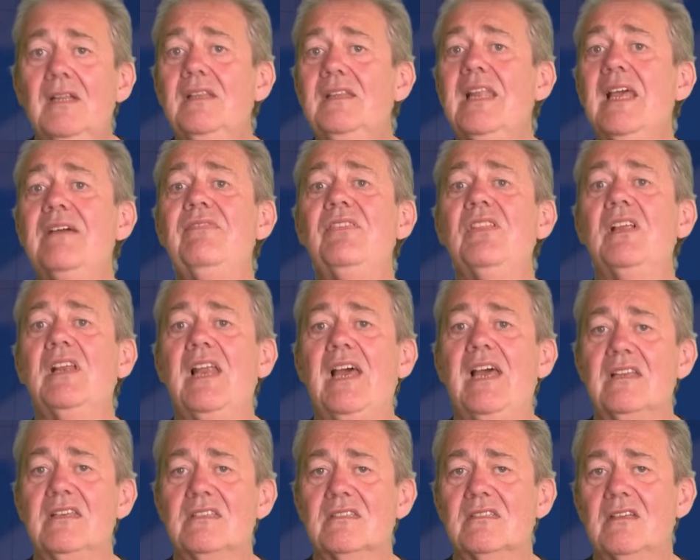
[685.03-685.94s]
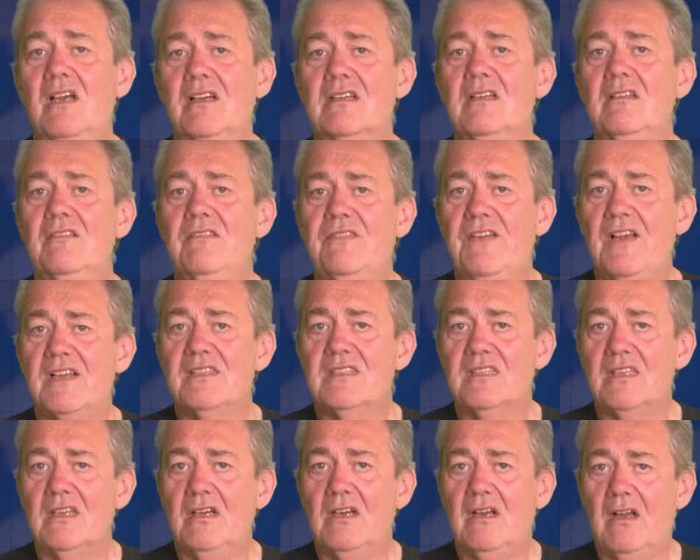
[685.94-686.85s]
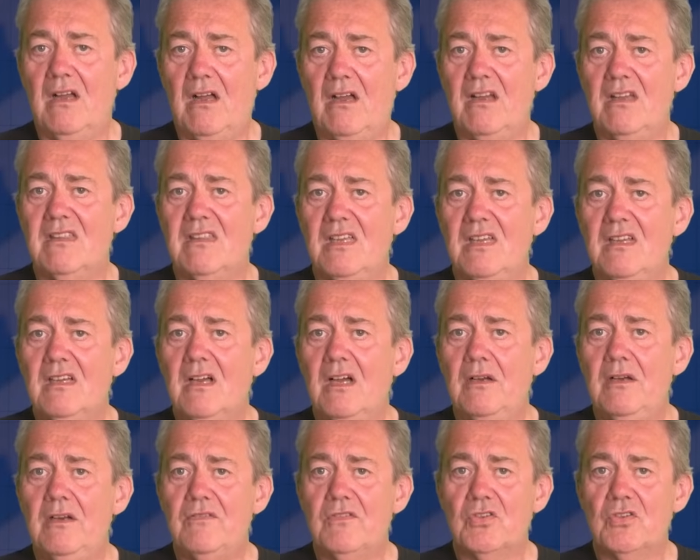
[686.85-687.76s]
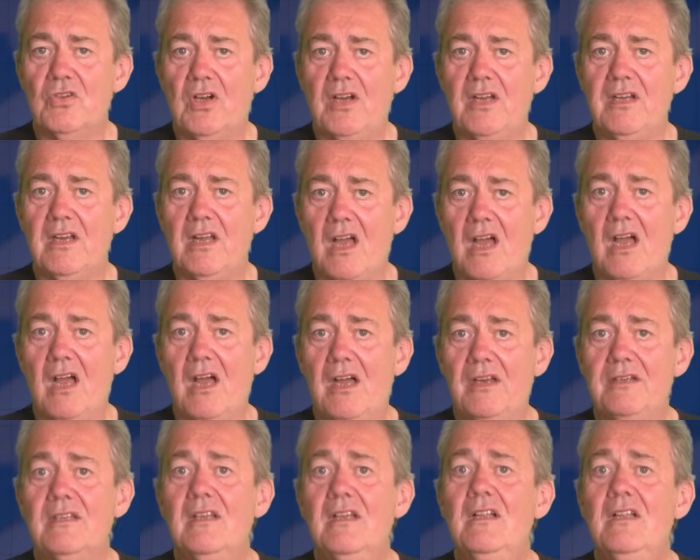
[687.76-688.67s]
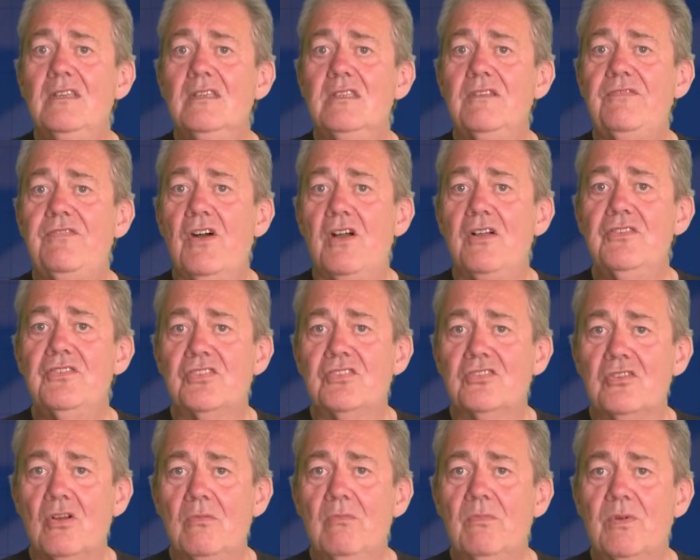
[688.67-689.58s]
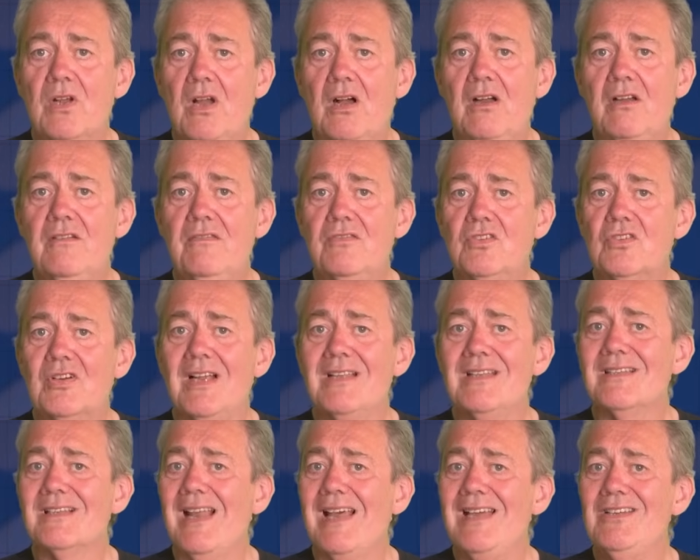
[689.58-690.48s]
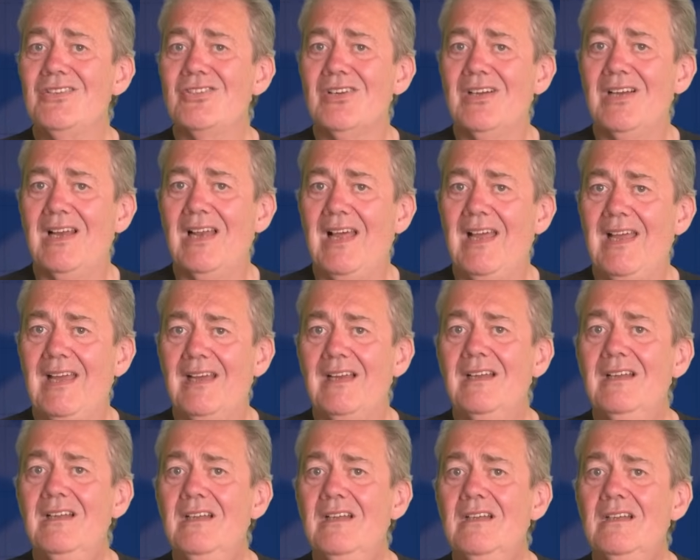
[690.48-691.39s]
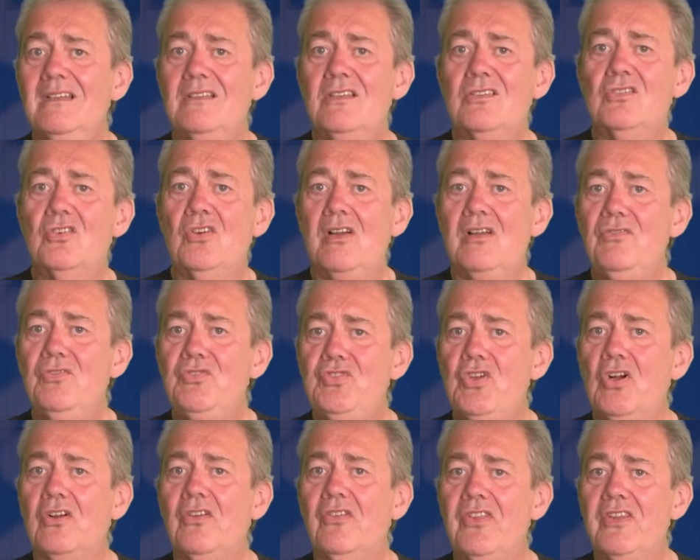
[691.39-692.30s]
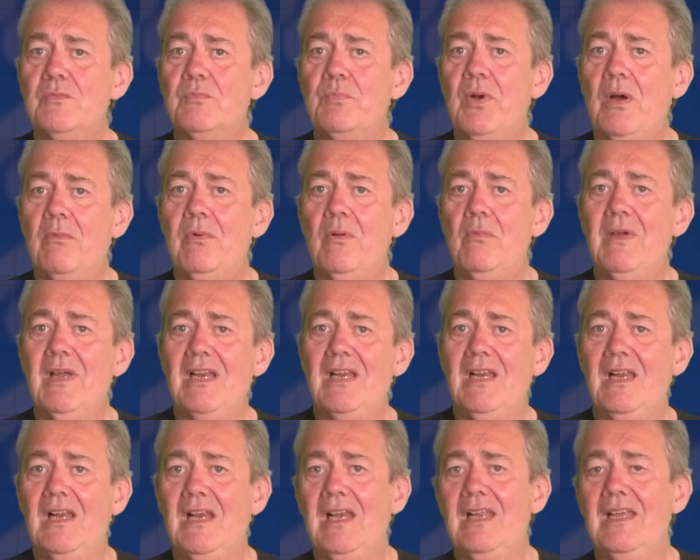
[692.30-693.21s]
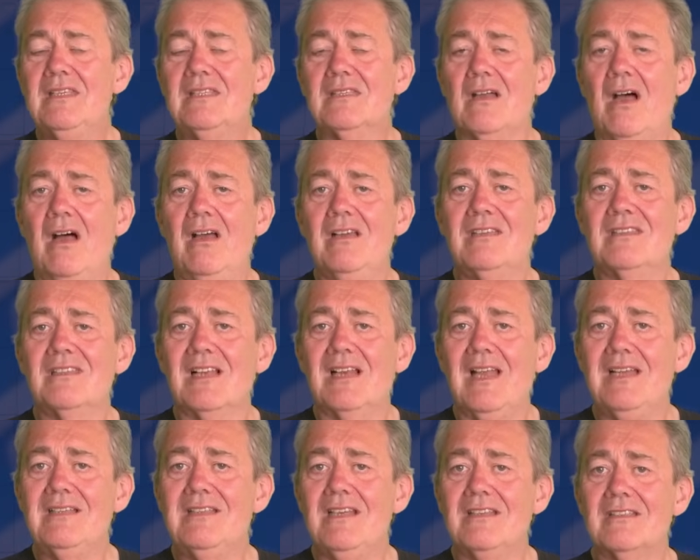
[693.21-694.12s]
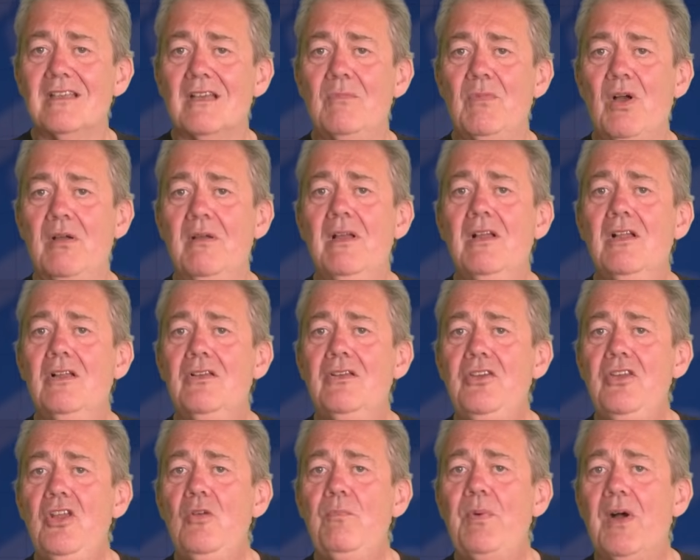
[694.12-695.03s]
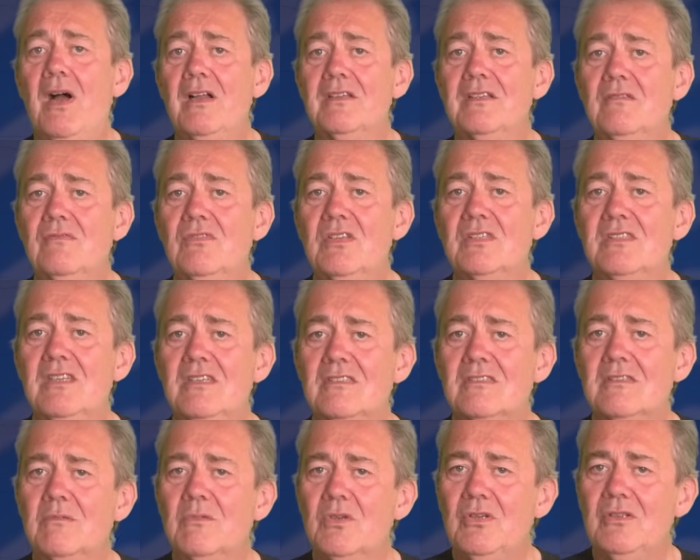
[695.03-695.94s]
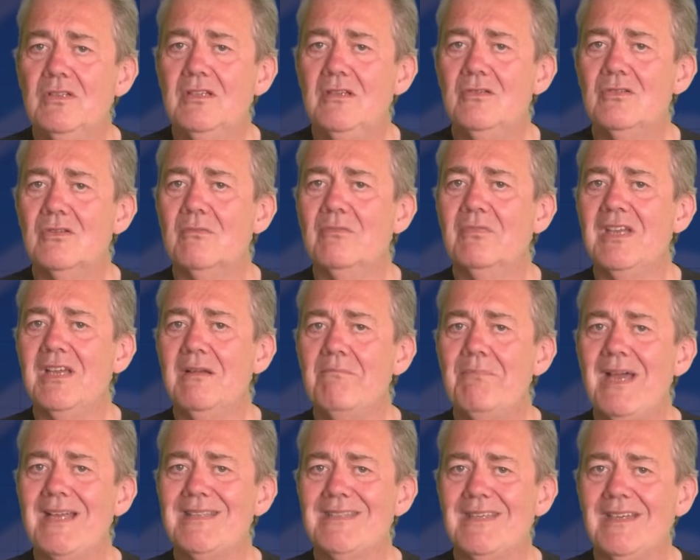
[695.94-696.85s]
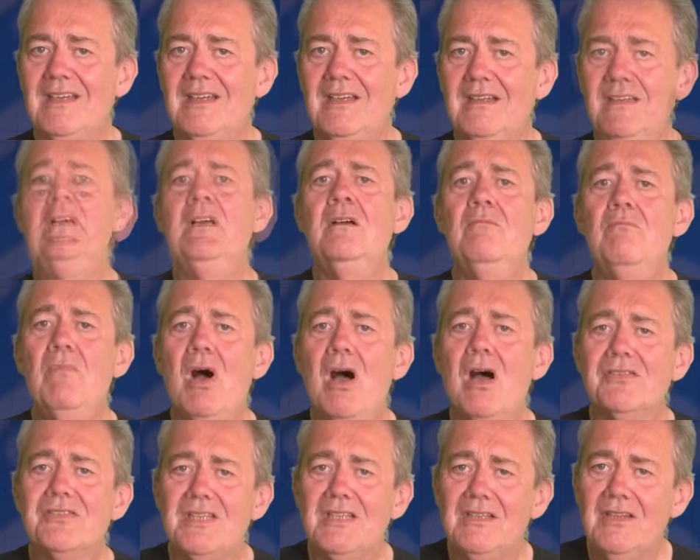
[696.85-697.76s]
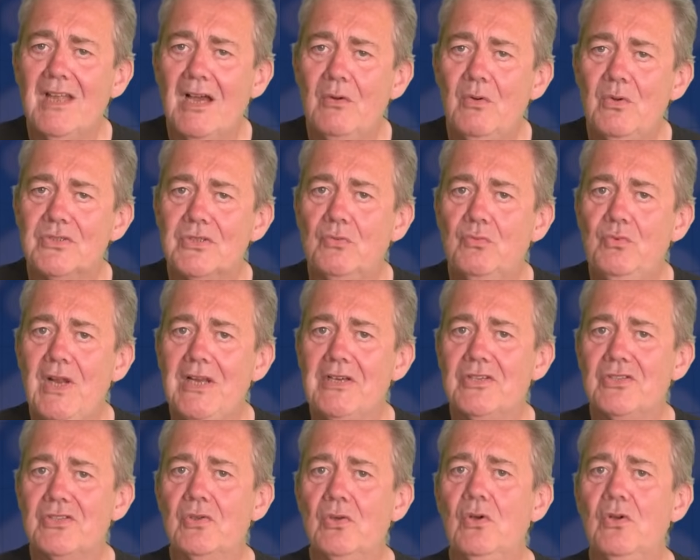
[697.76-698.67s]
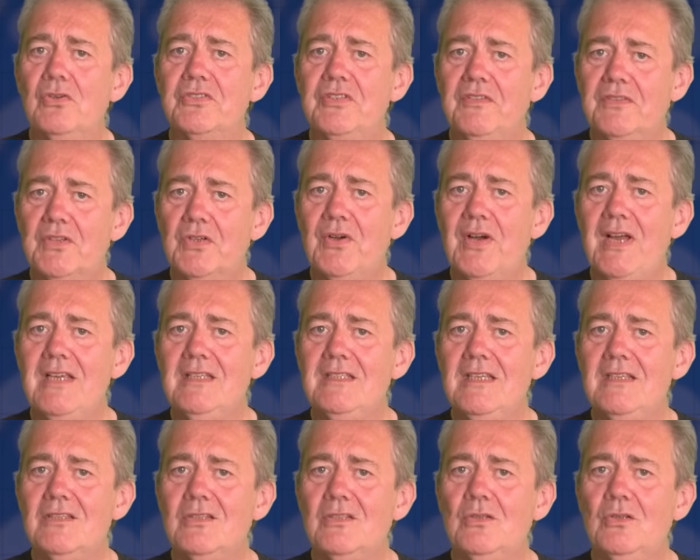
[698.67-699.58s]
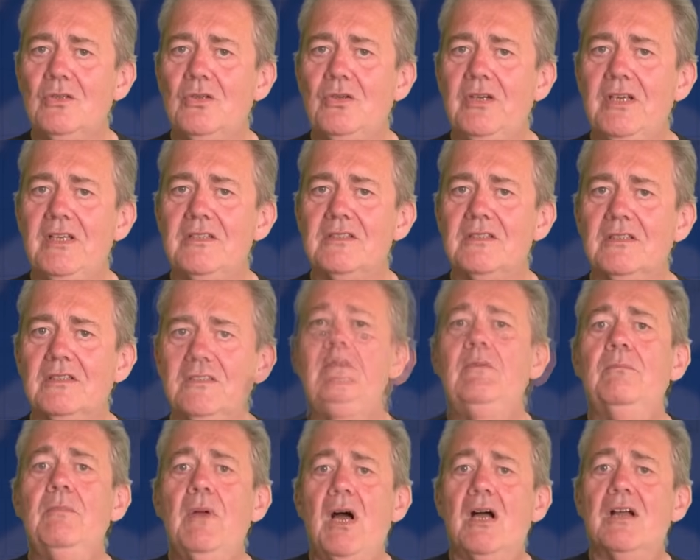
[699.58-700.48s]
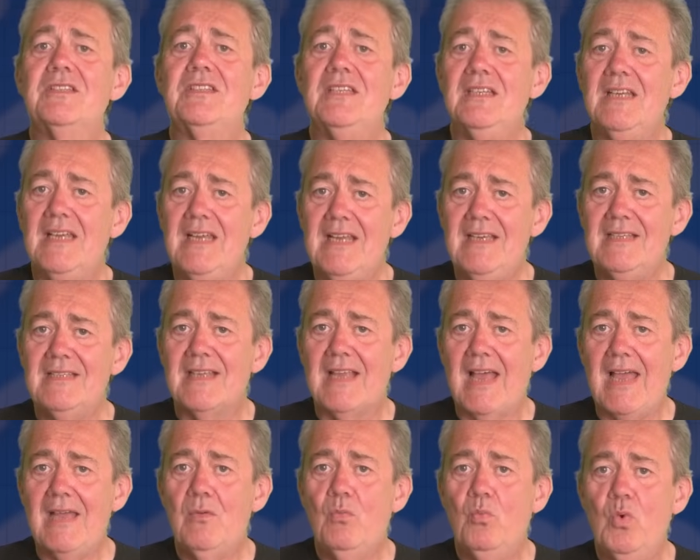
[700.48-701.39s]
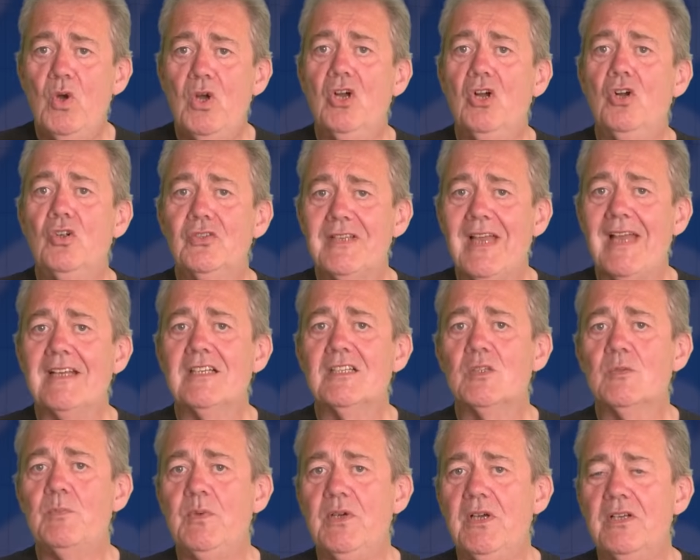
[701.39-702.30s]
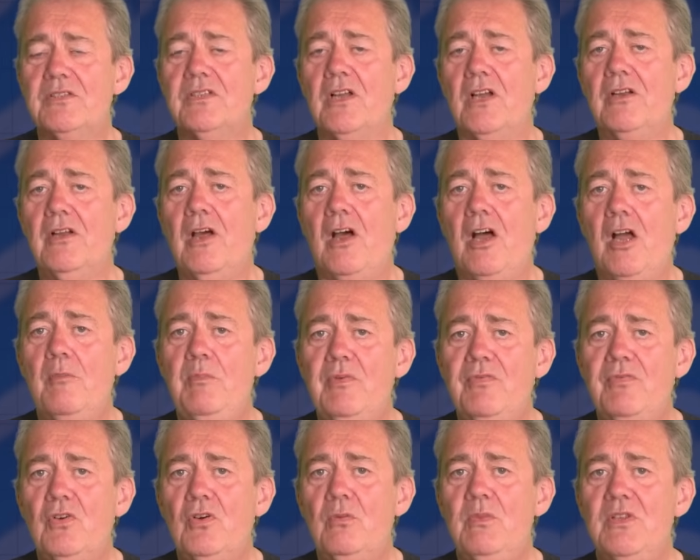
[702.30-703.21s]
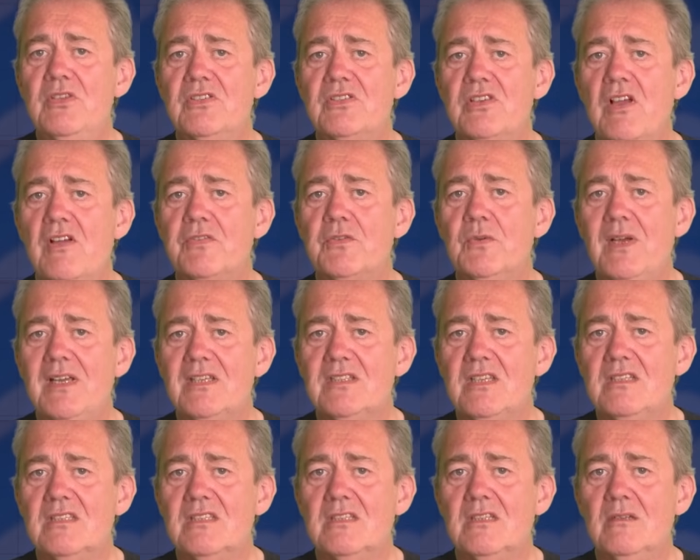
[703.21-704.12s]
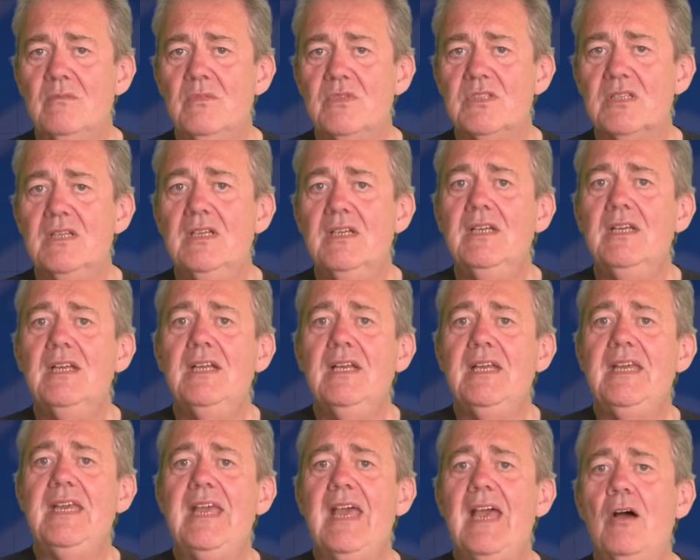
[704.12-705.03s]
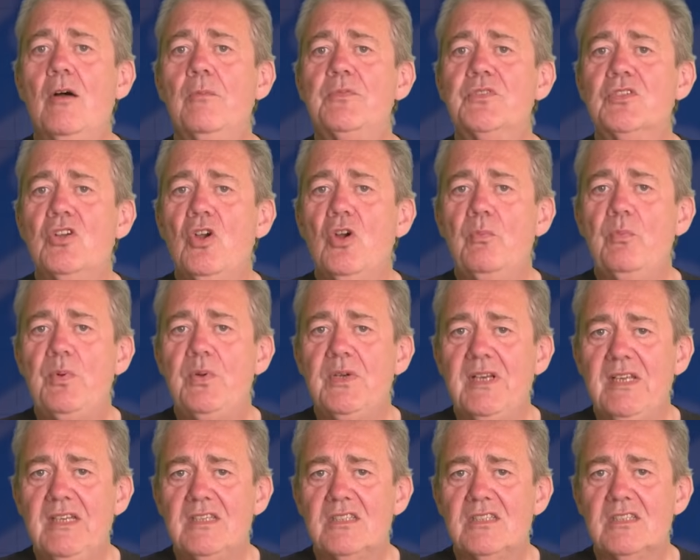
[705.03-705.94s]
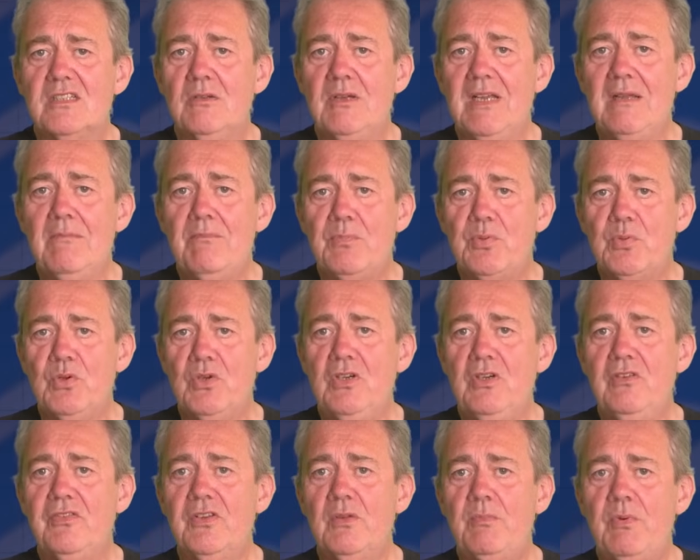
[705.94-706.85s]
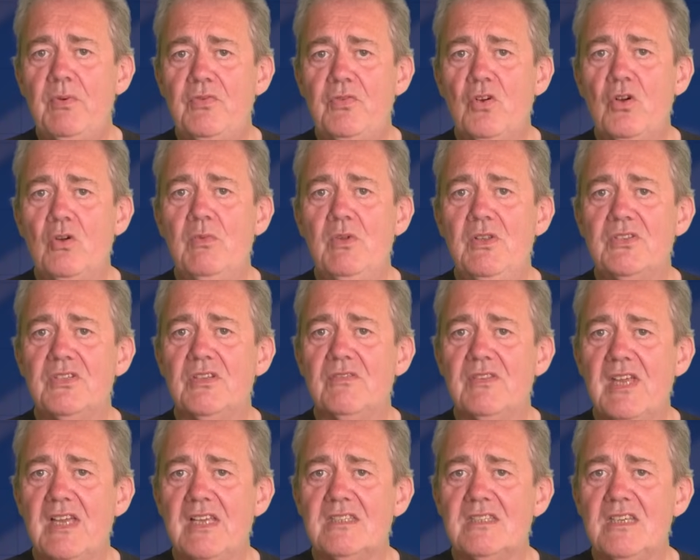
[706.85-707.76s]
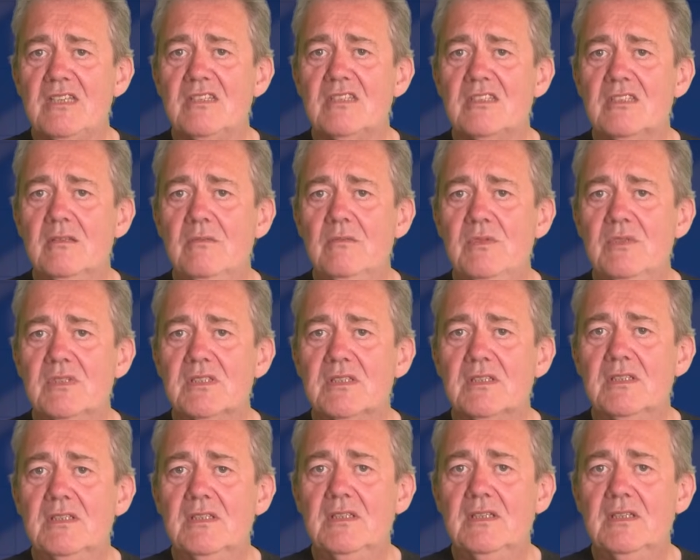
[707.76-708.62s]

Nevertheless, I confess that I think I'd have tried hard to find some kind of translation layer to try and duck this problem and at least isolate it so my new part of the system could do something better. Martin, though, was a rich source of crazy stories. Martin is a world expert on high-performance software systems. He helps companies to improve the performance of their systems.